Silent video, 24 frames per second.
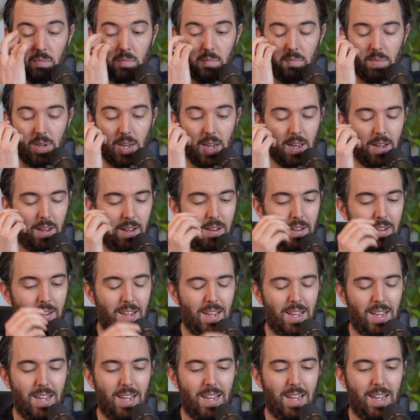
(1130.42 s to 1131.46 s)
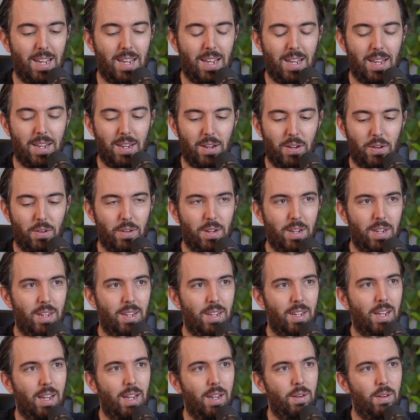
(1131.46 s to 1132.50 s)
Yeah, I agree.
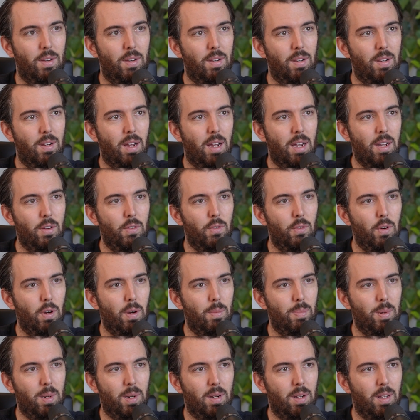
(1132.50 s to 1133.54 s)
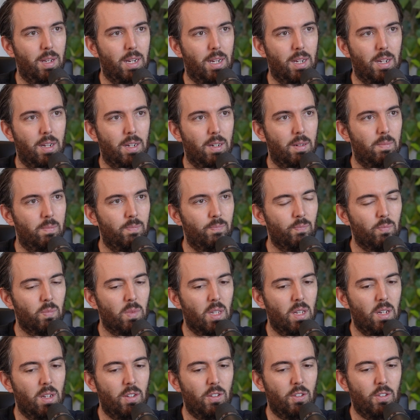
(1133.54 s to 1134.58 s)
I grew up in a
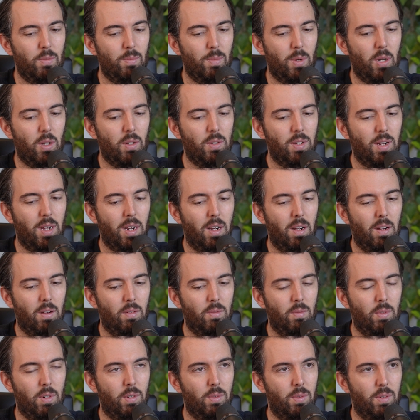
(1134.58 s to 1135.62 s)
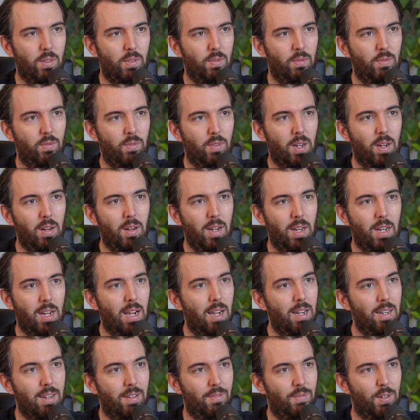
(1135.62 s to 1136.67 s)
small town which was very
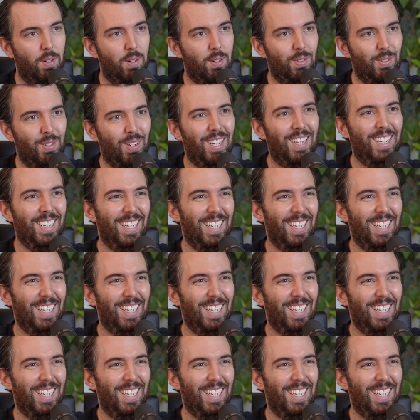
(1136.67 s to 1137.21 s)
not diverse.